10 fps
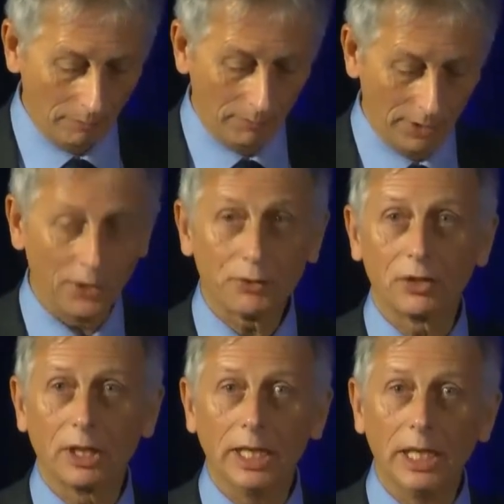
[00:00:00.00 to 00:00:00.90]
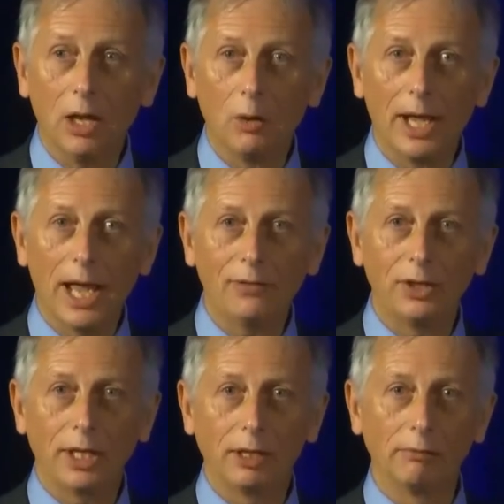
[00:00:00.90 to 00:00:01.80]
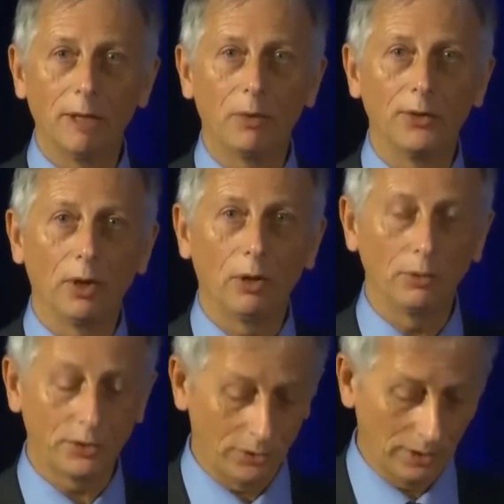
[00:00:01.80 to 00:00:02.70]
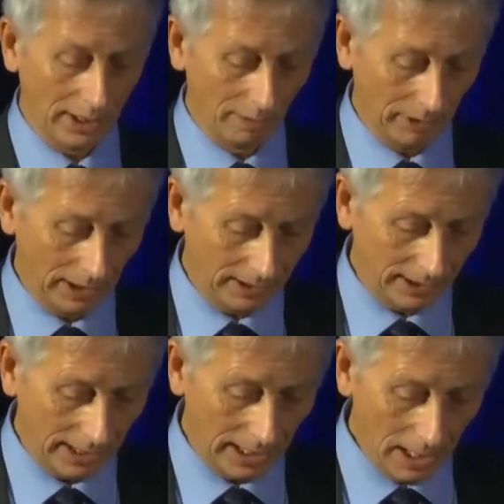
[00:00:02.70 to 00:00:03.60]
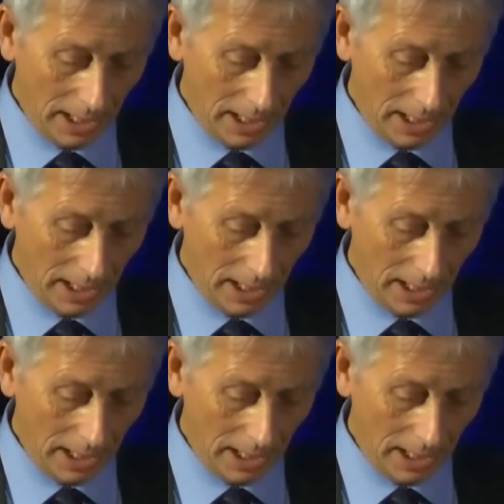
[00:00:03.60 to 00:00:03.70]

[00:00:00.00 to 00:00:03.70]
The answer is clearly no. We have to get a grip on the whole sustainability,